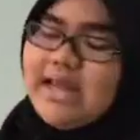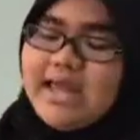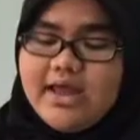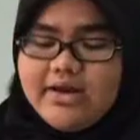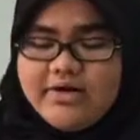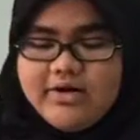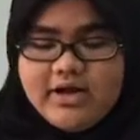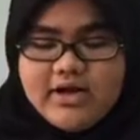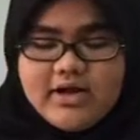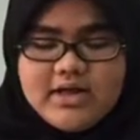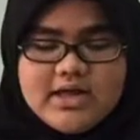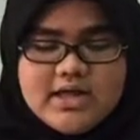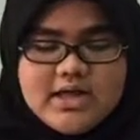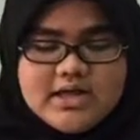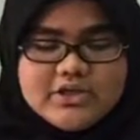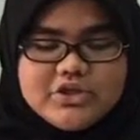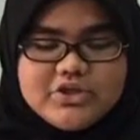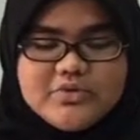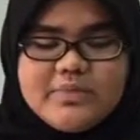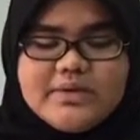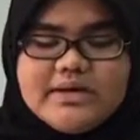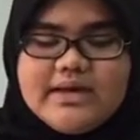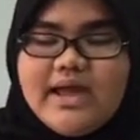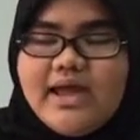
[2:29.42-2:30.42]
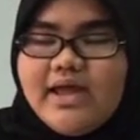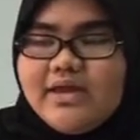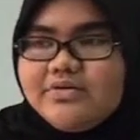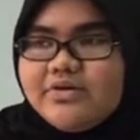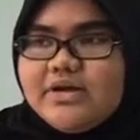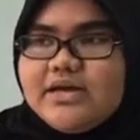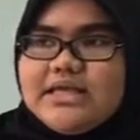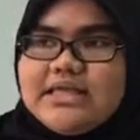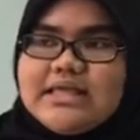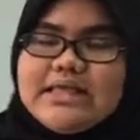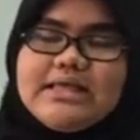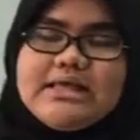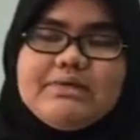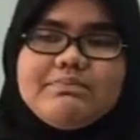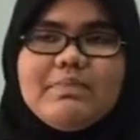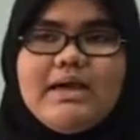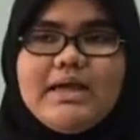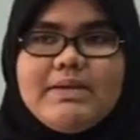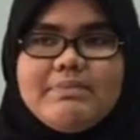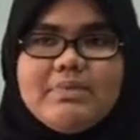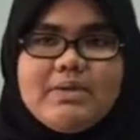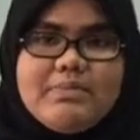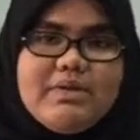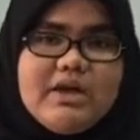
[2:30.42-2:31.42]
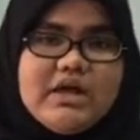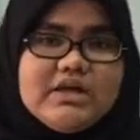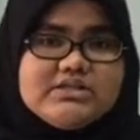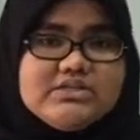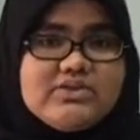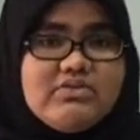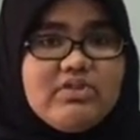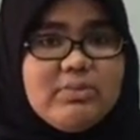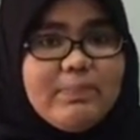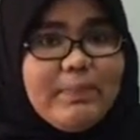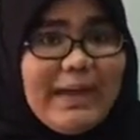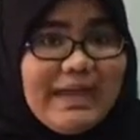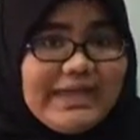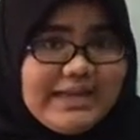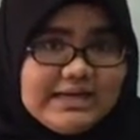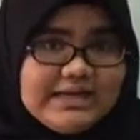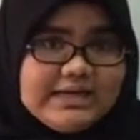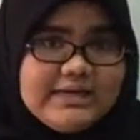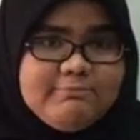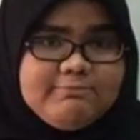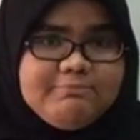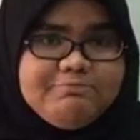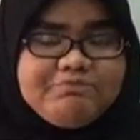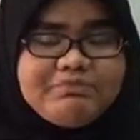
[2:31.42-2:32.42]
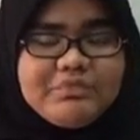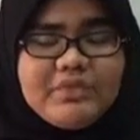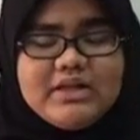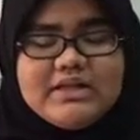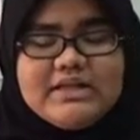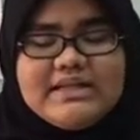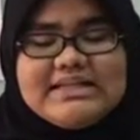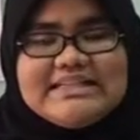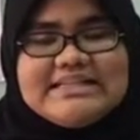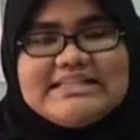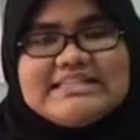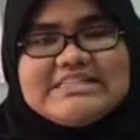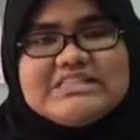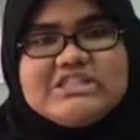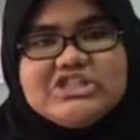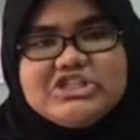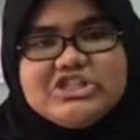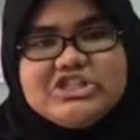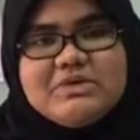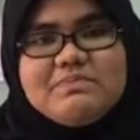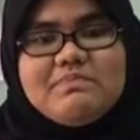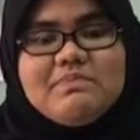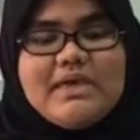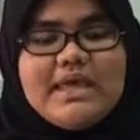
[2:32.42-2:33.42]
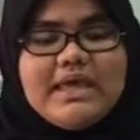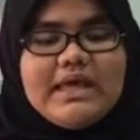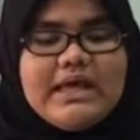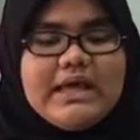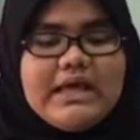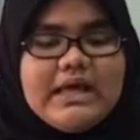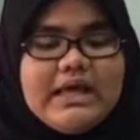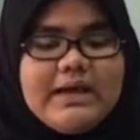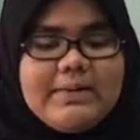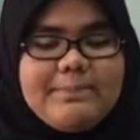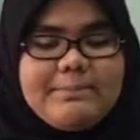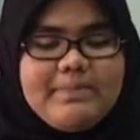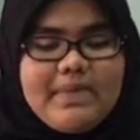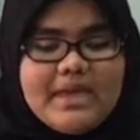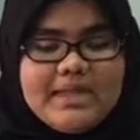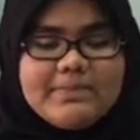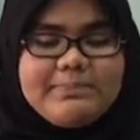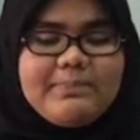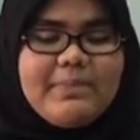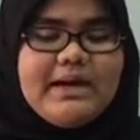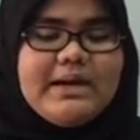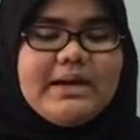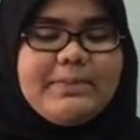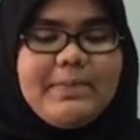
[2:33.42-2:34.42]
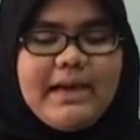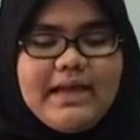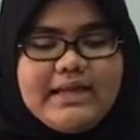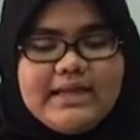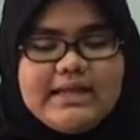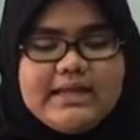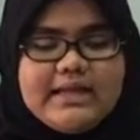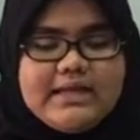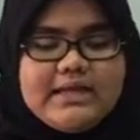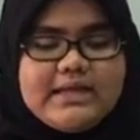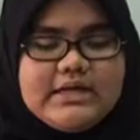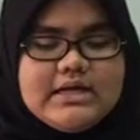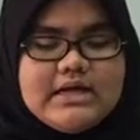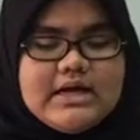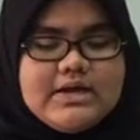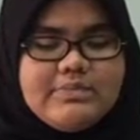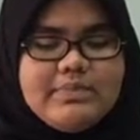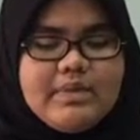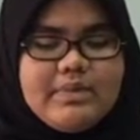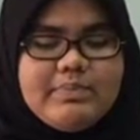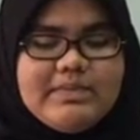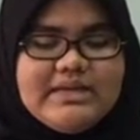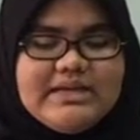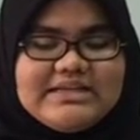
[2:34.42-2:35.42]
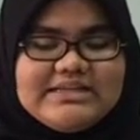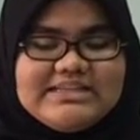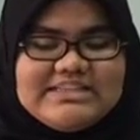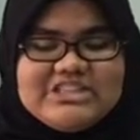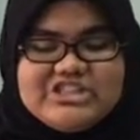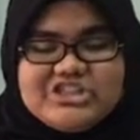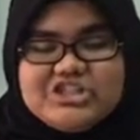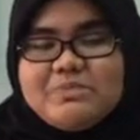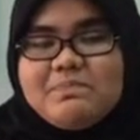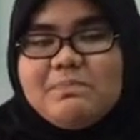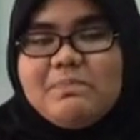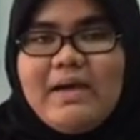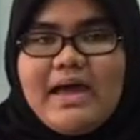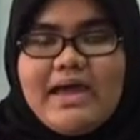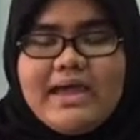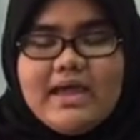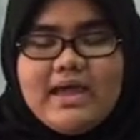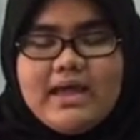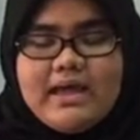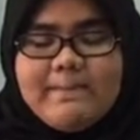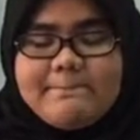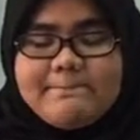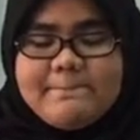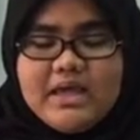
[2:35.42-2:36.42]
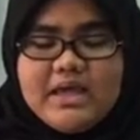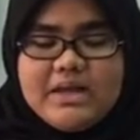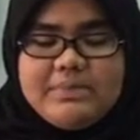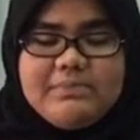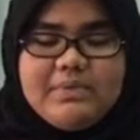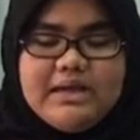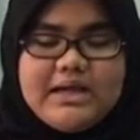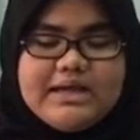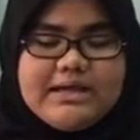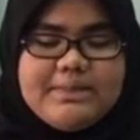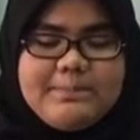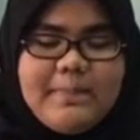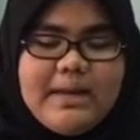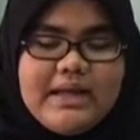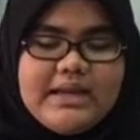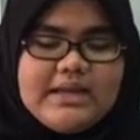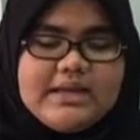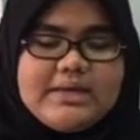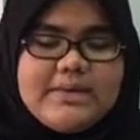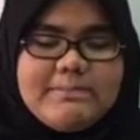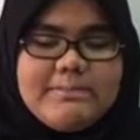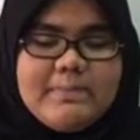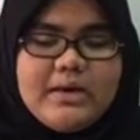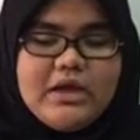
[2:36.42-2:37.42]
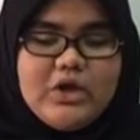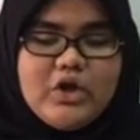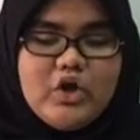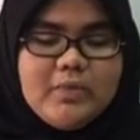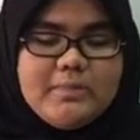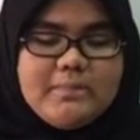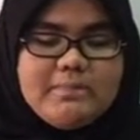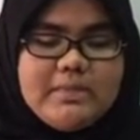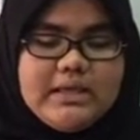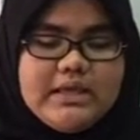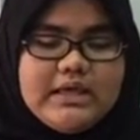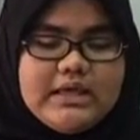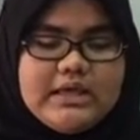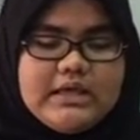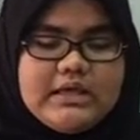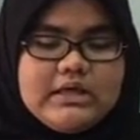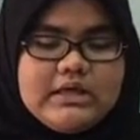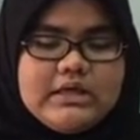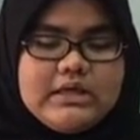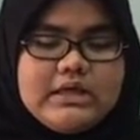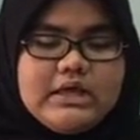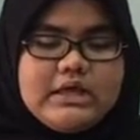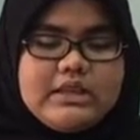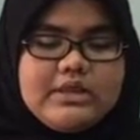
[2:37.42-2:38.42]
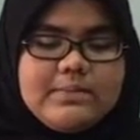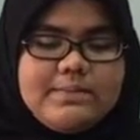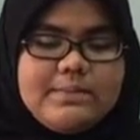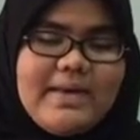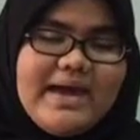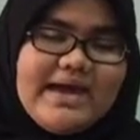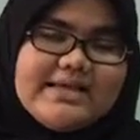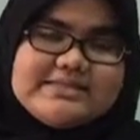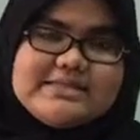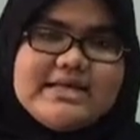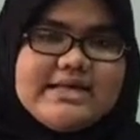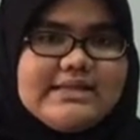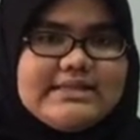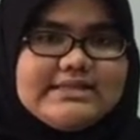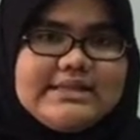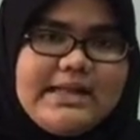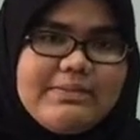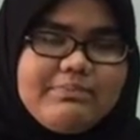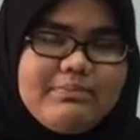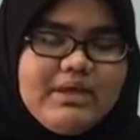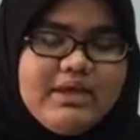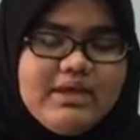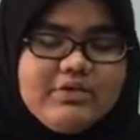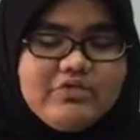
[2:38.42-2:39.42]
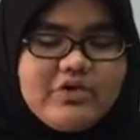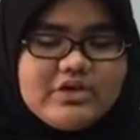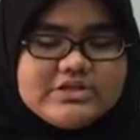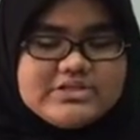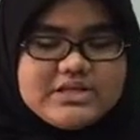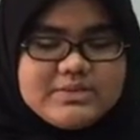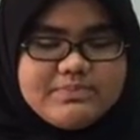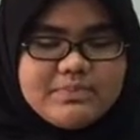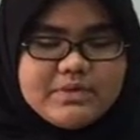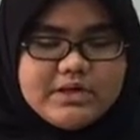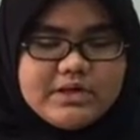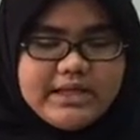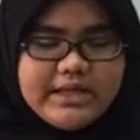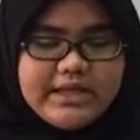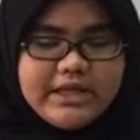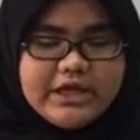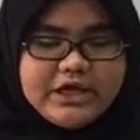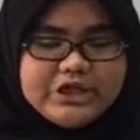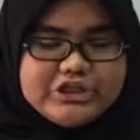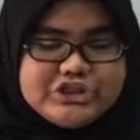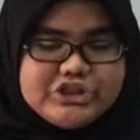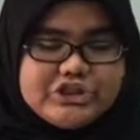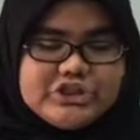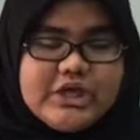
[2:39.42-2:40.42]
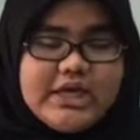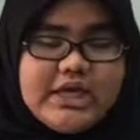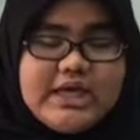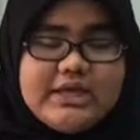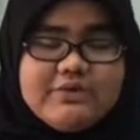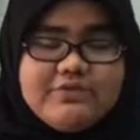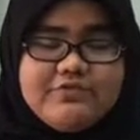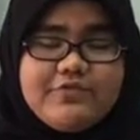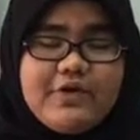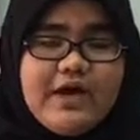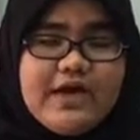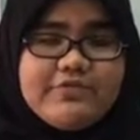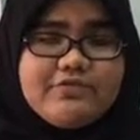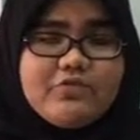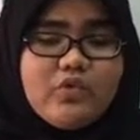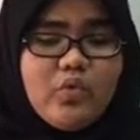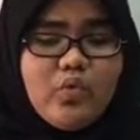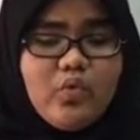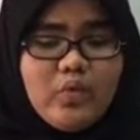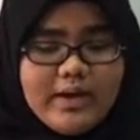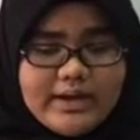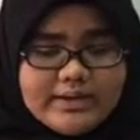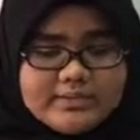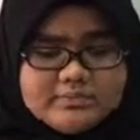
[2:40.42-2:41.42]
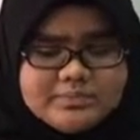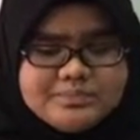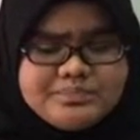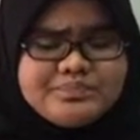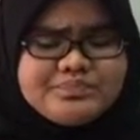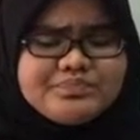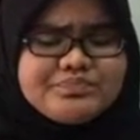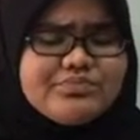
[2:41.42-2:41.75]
error. Human error, it might be because of the pilot. The decision making made by the pilot. Maybe the decision made by the pilot might not be the best at the time being. For example, AirAsia 8501.